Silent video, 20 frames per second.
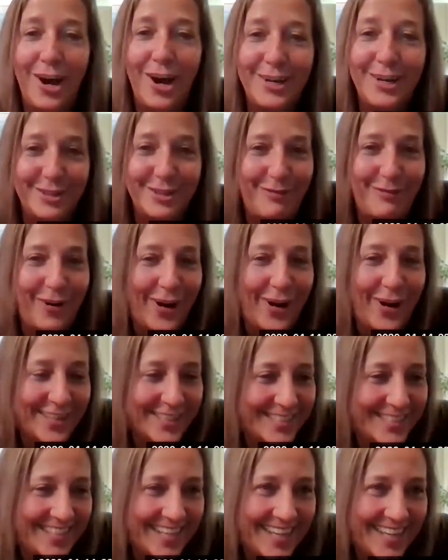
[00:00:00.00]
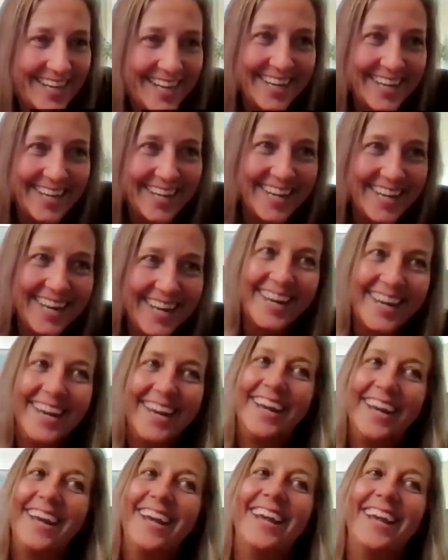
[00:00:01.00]
controversy.
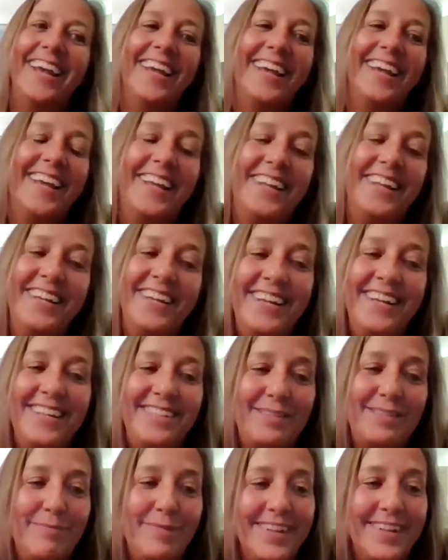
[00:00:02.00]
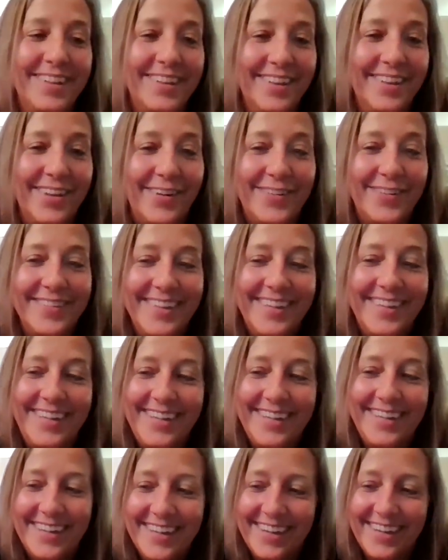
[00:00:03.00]
and it, has been
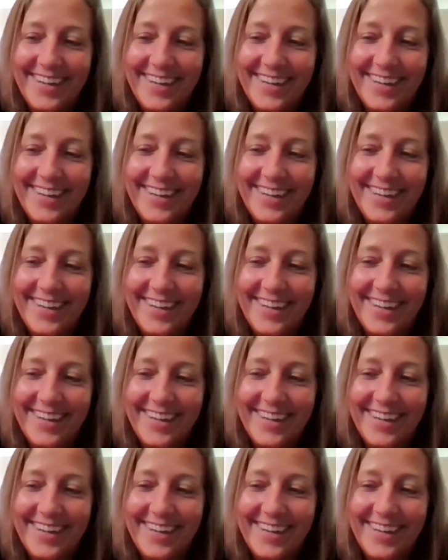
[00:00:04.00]
lonely.